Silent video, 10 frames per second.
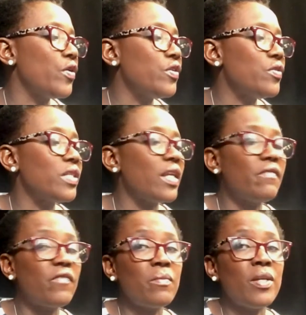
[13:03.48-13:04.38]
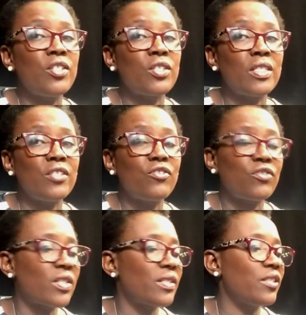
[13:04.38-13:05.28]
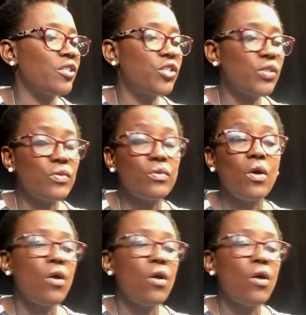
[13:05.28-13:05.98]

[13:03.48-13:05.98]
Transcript: use information entrusted to